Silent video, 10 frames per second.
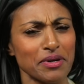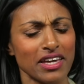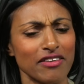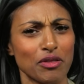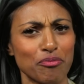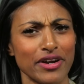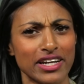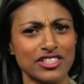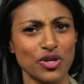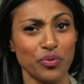Speaking of the
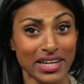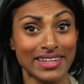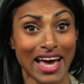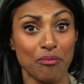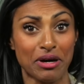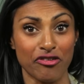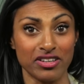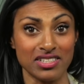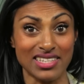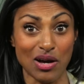bridge, we can now better
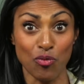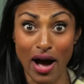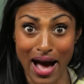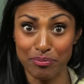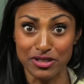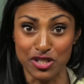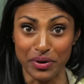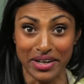understand what happened to